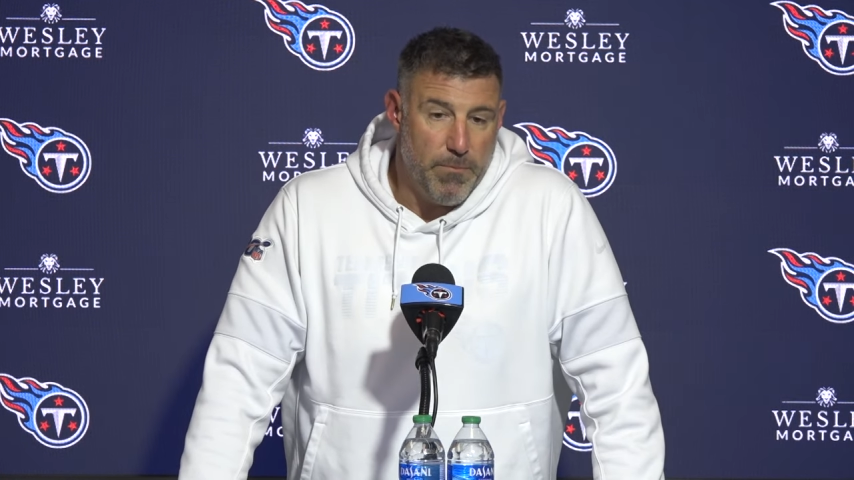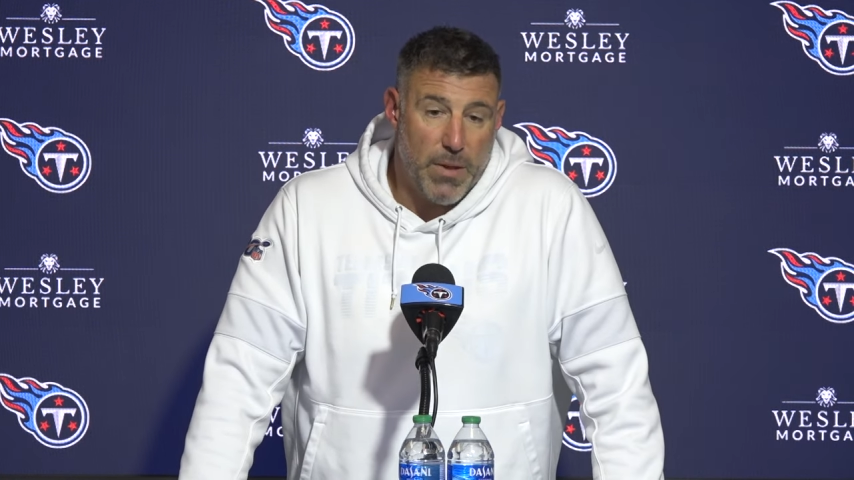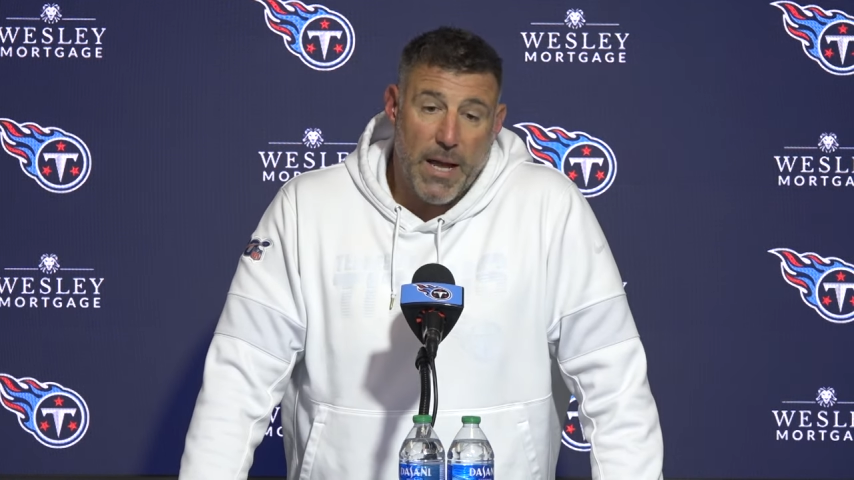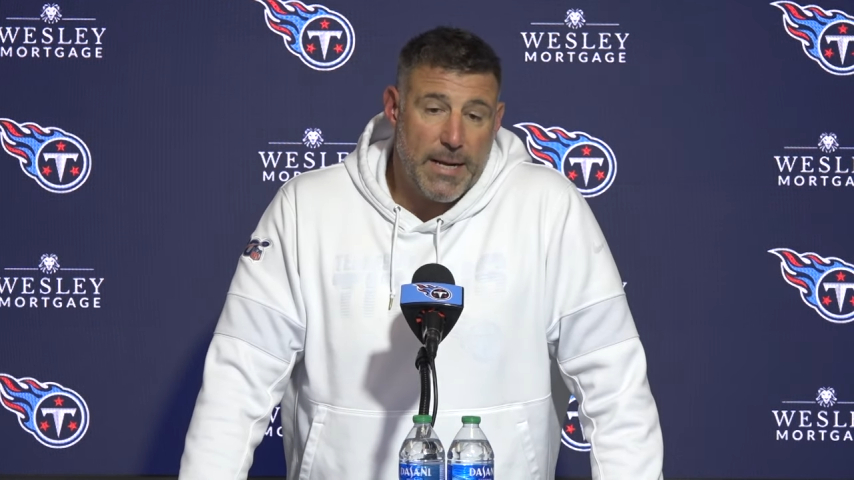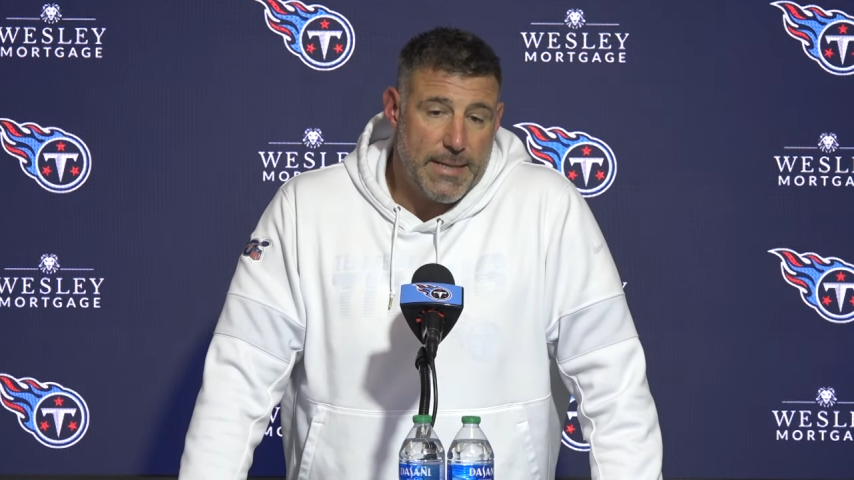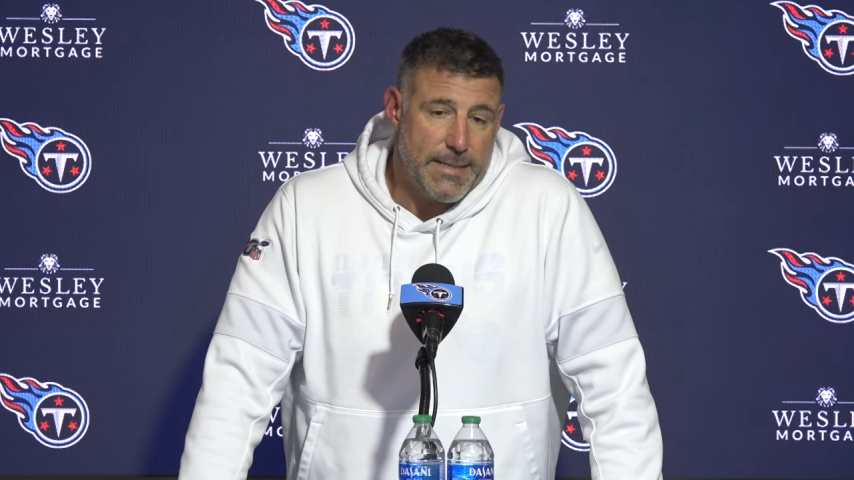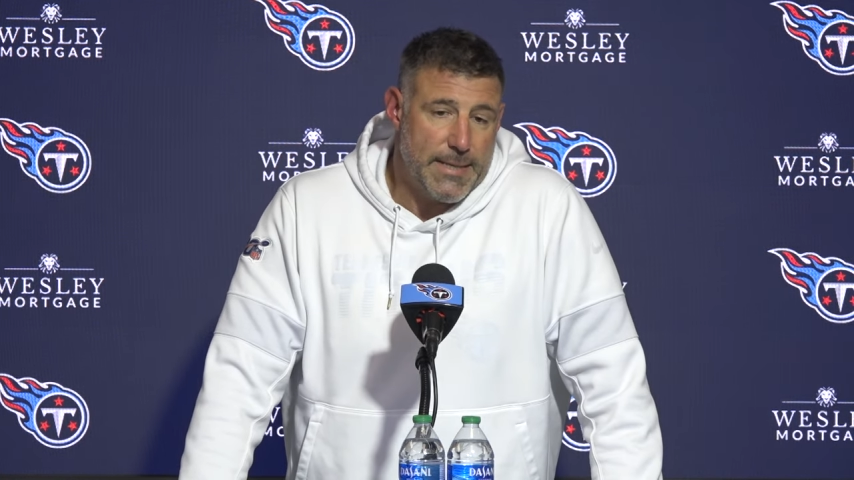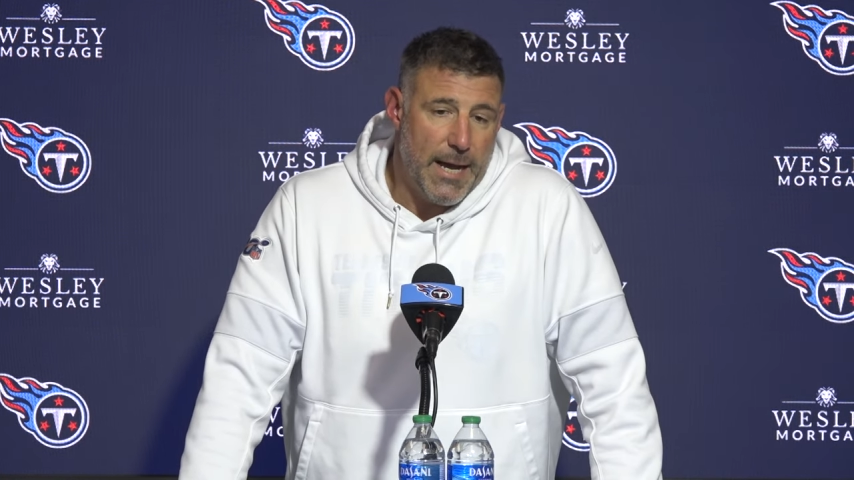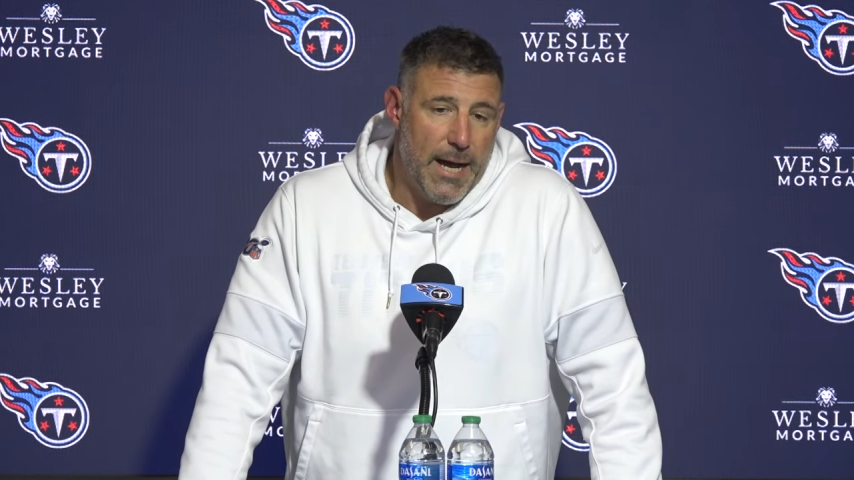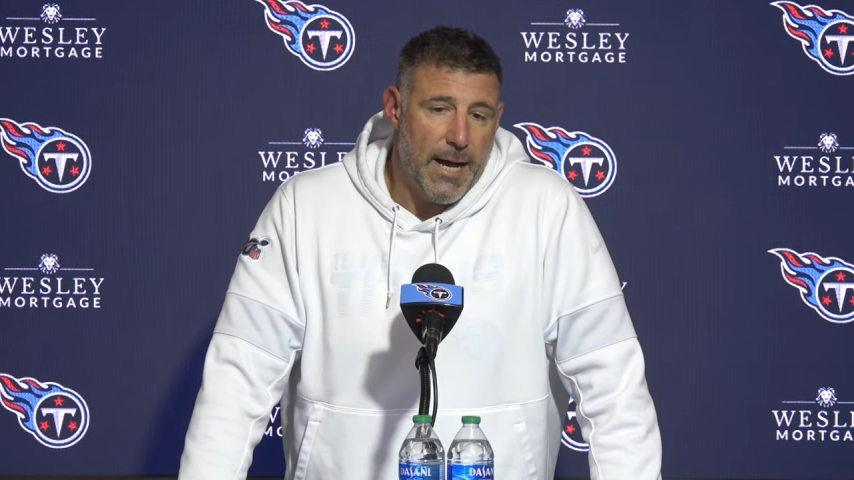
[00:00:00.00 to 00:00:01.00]
blocked his
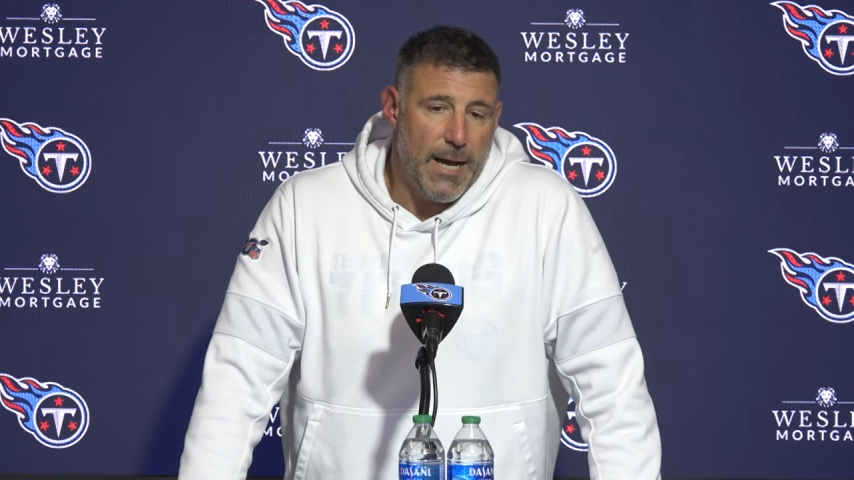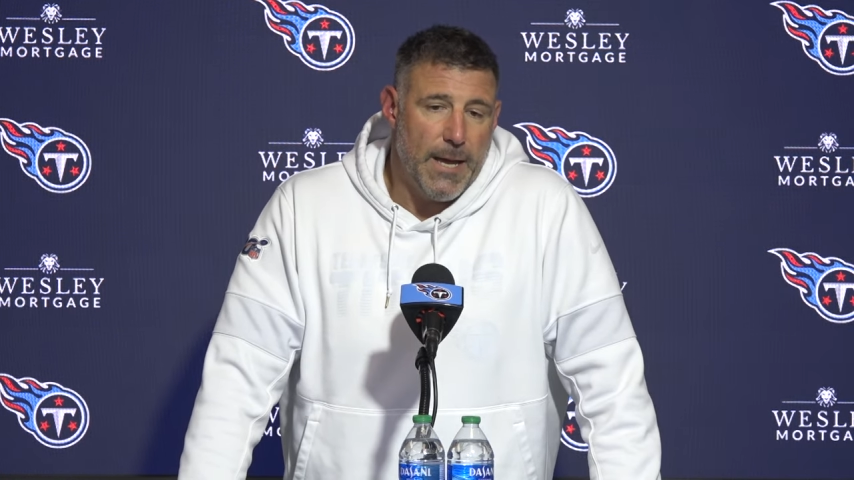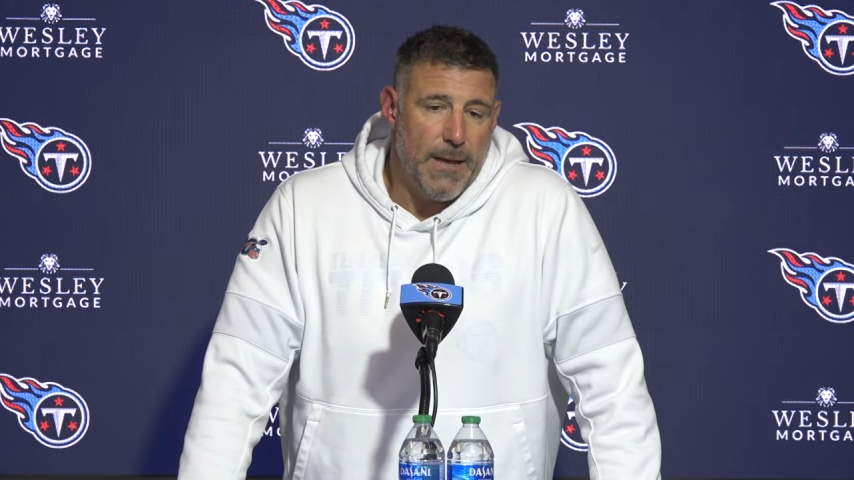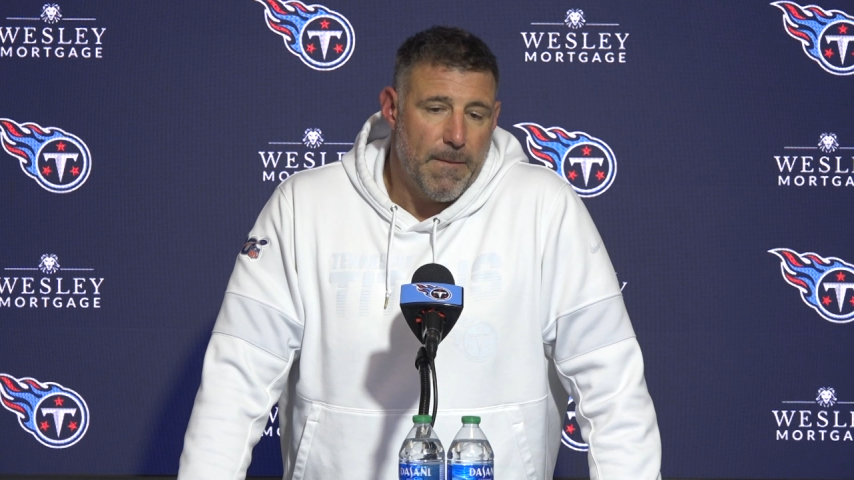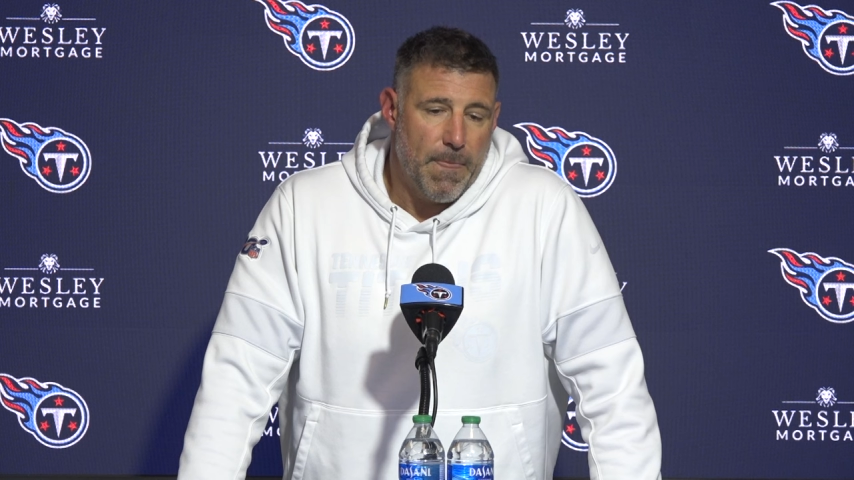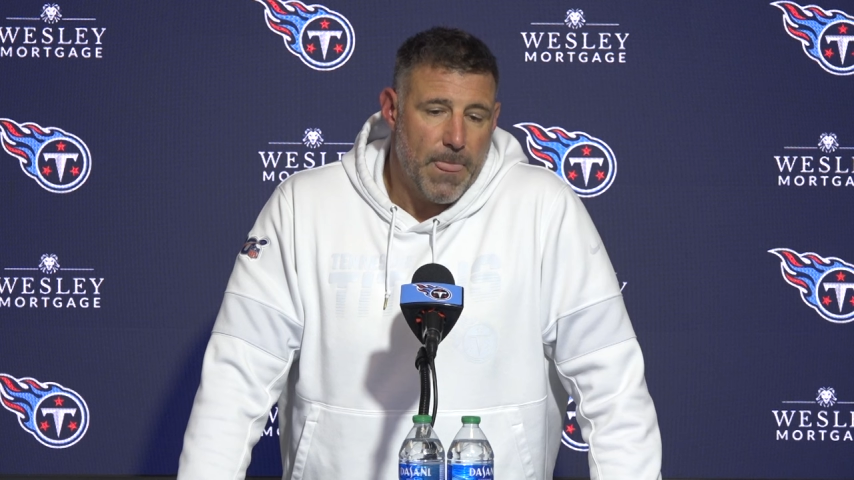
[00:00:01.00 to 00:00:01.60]
guy